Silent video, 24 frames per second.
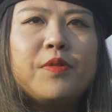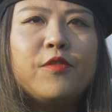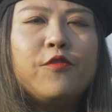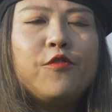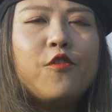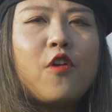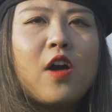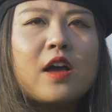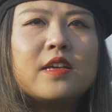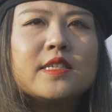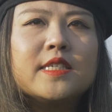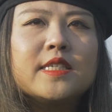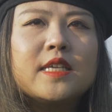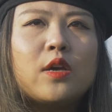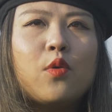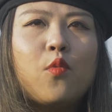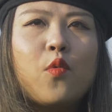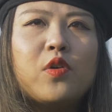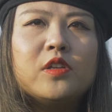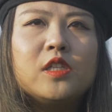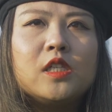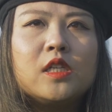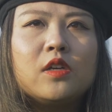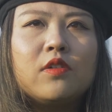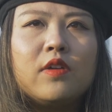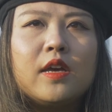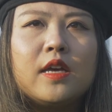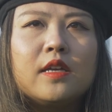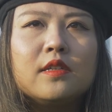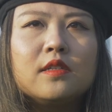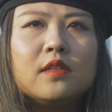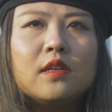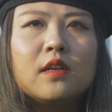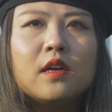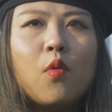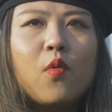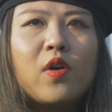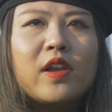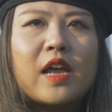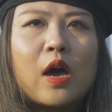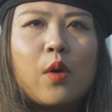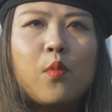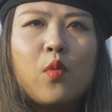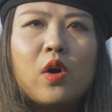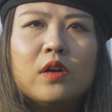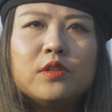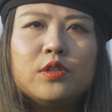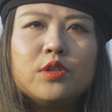Before I say what to eat, what I
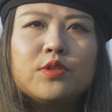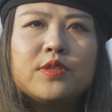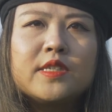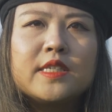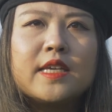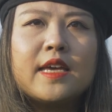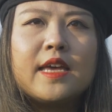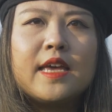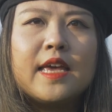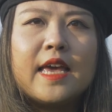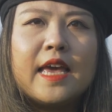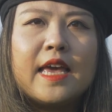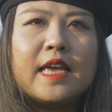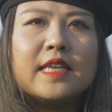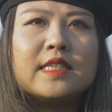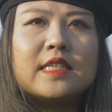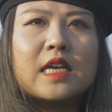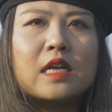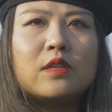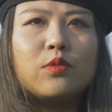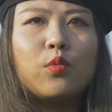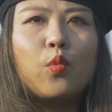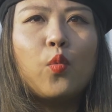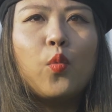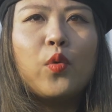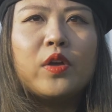want to say is that